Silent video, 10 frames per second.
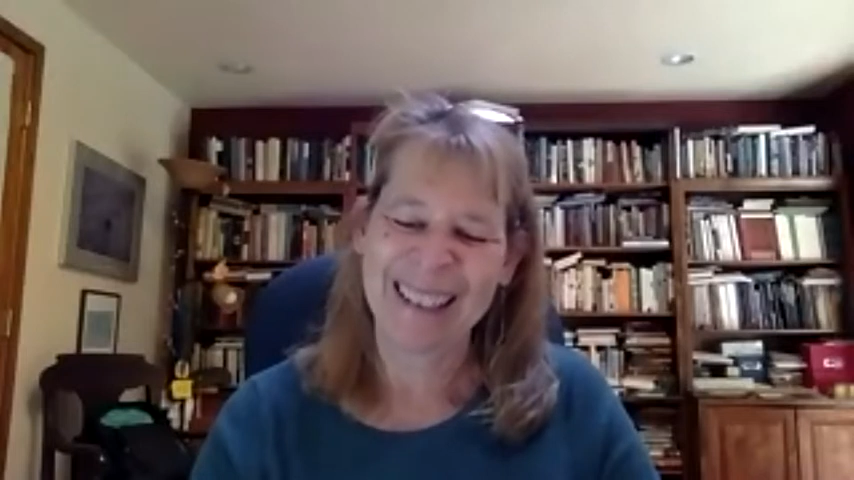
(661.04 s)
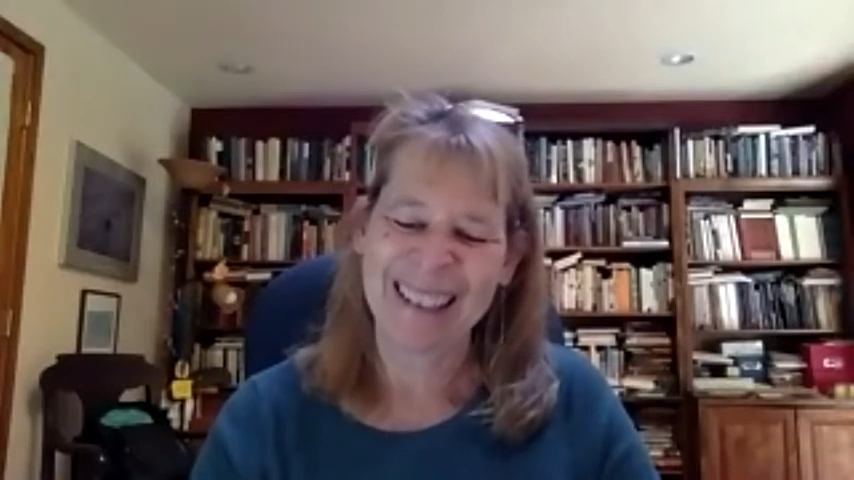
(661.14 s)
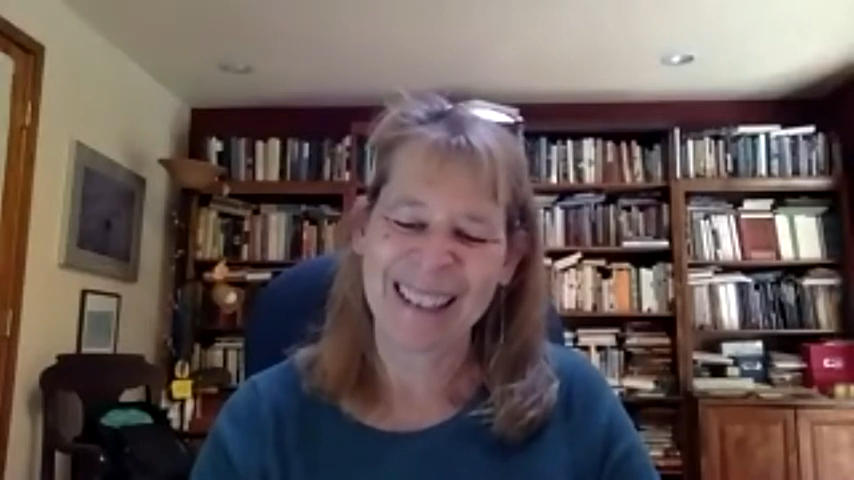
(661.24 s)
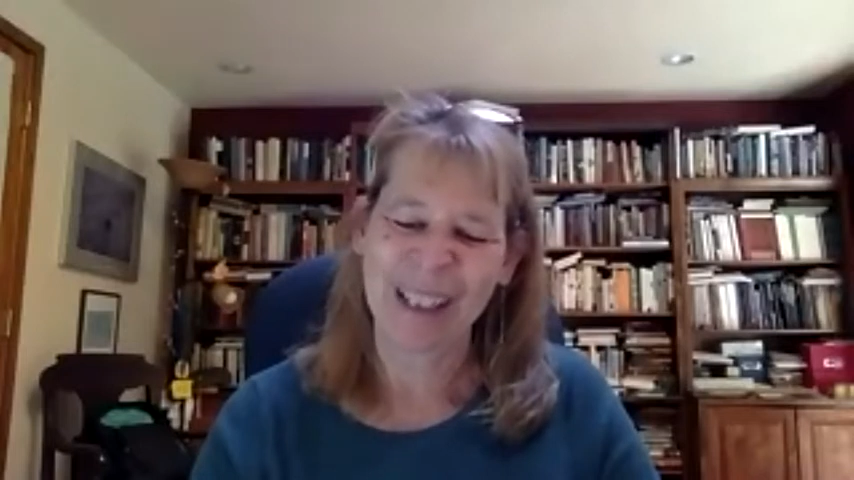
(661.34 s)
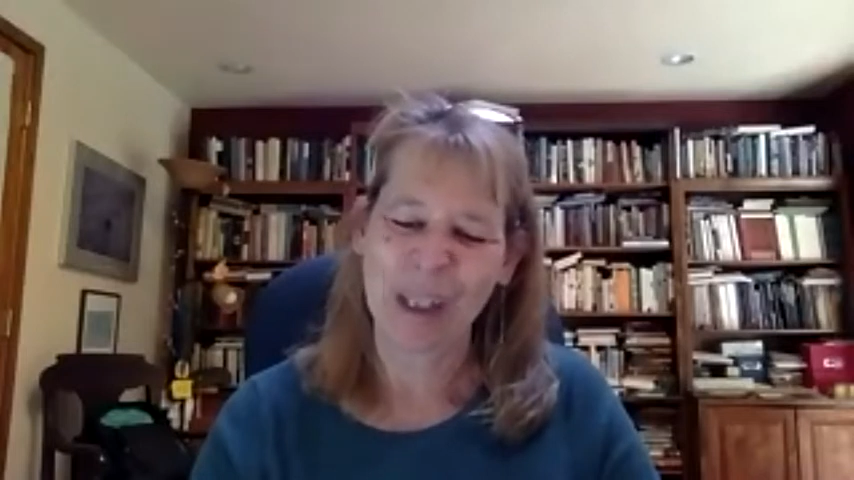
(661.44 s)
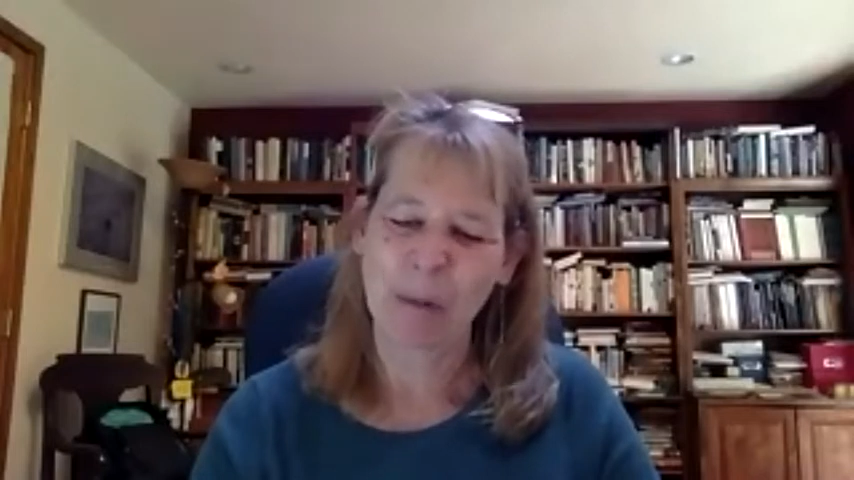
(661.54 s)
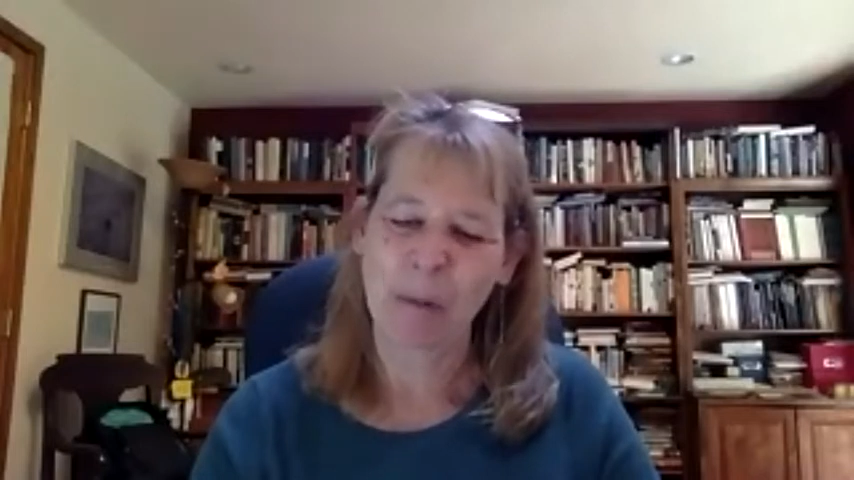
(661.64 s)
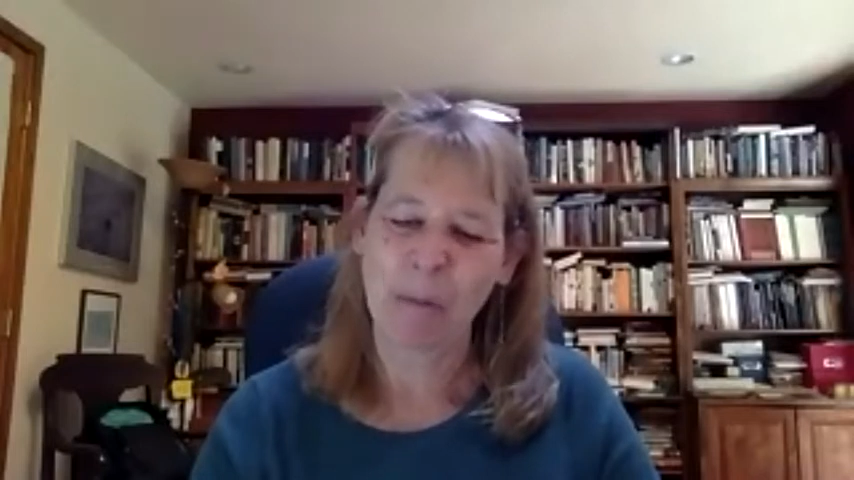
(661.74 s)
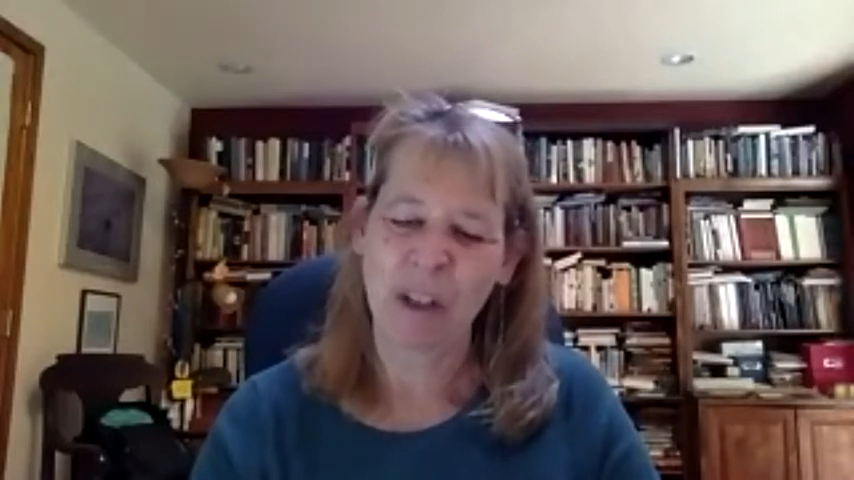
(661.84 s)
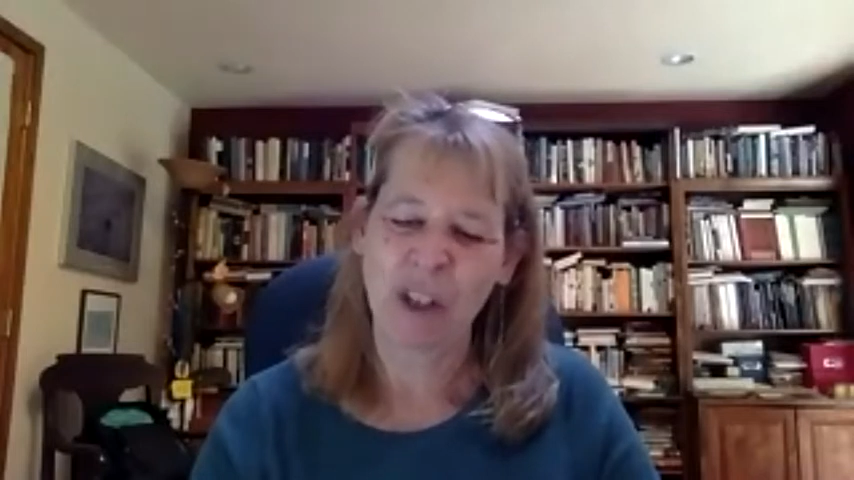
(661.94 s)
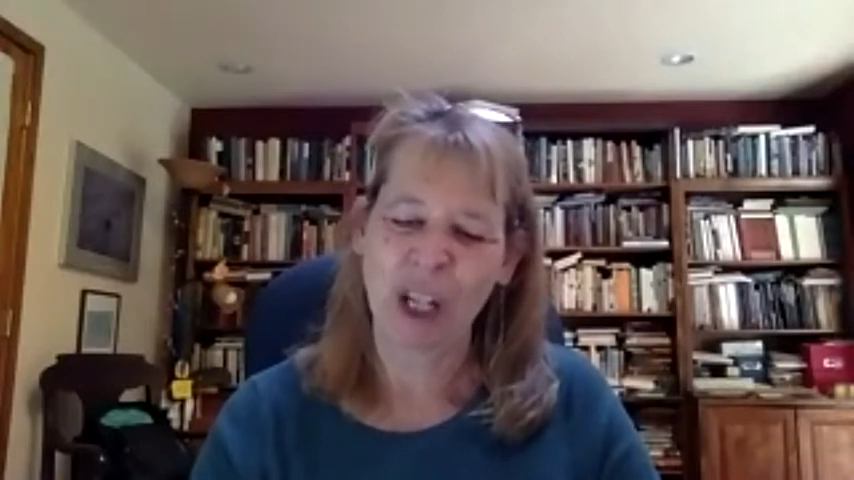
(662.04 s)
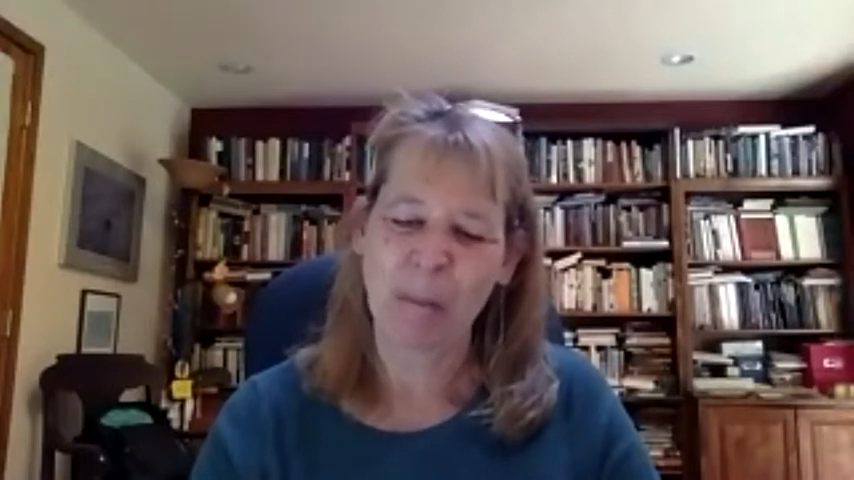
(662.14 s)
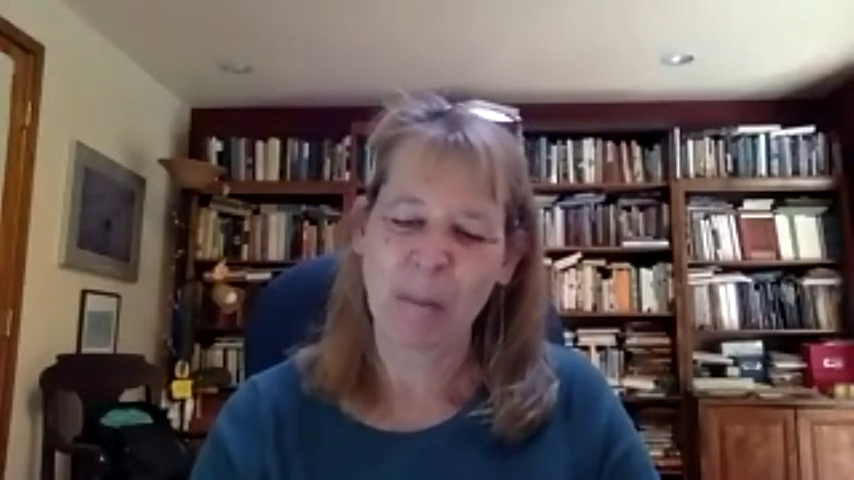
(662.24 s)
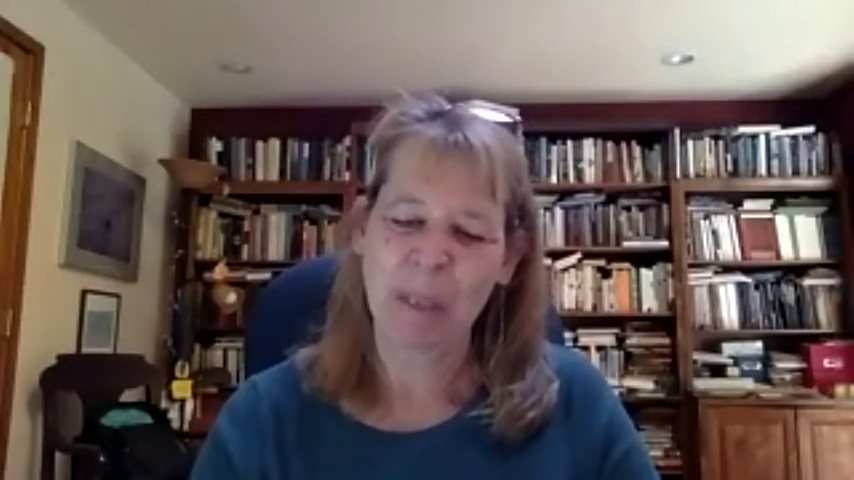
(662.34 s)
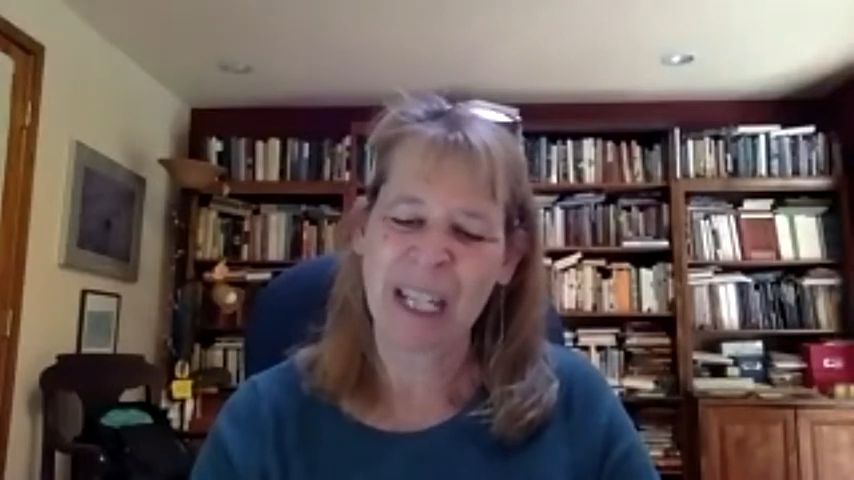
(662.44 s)
Elizabeth Bishop,
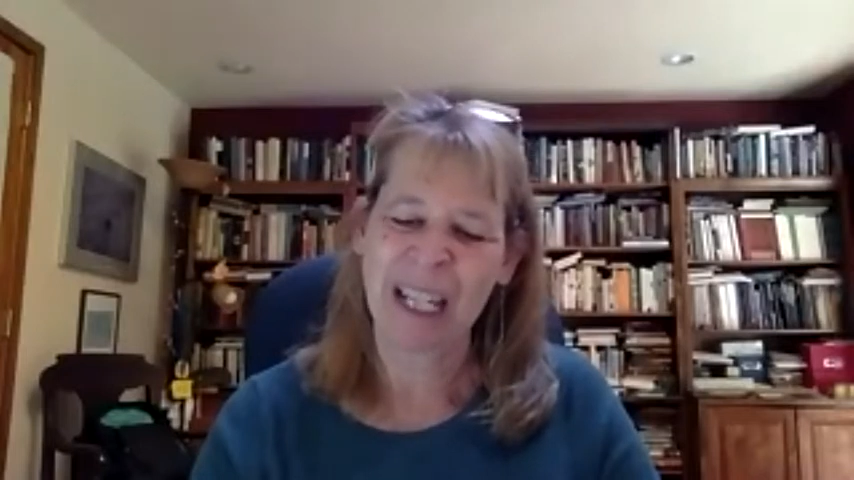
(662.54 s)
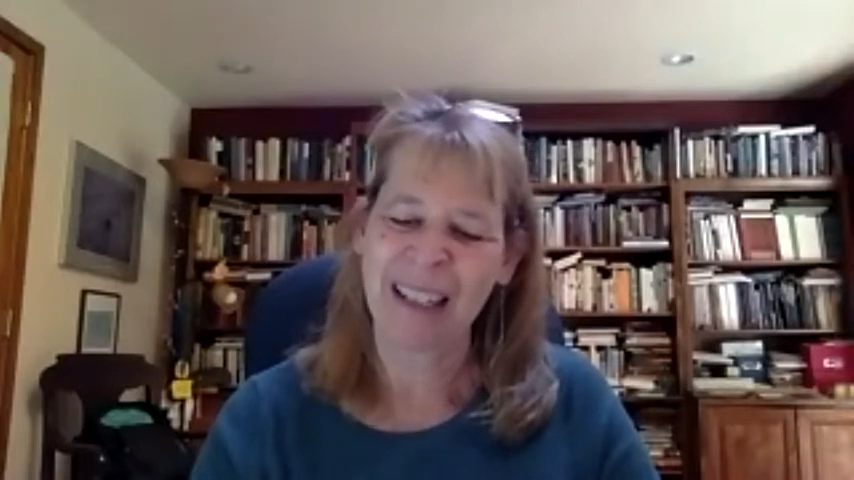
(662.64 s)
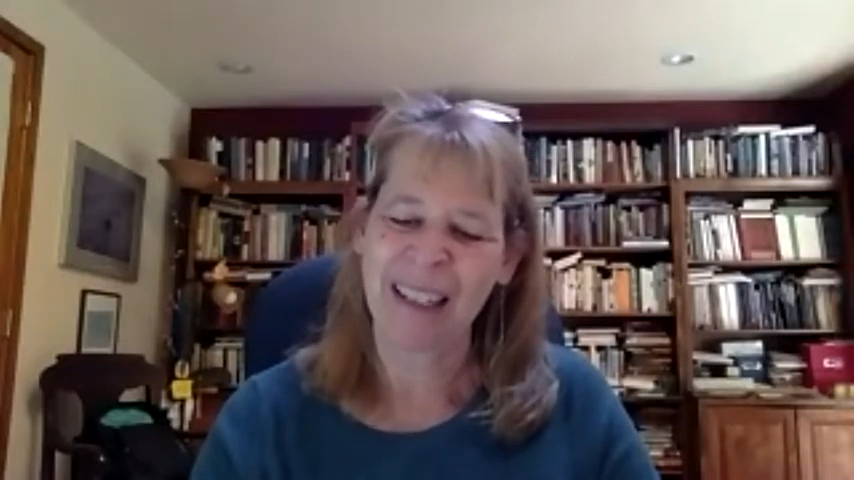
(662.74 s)
T.S.